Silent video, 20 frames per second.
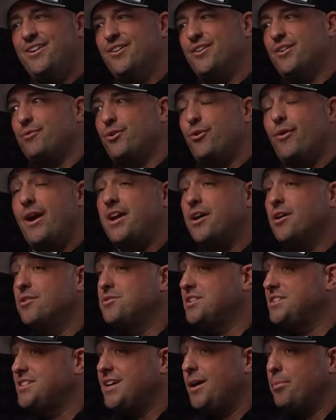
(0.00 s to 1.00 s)
You're a great
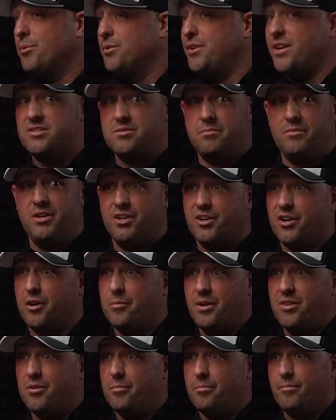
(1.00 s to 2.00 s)
coach at Temple doesn't mean you're going
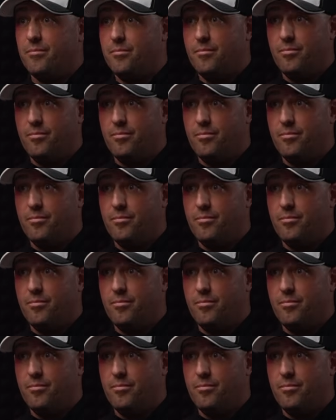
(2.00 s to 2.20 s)
to be the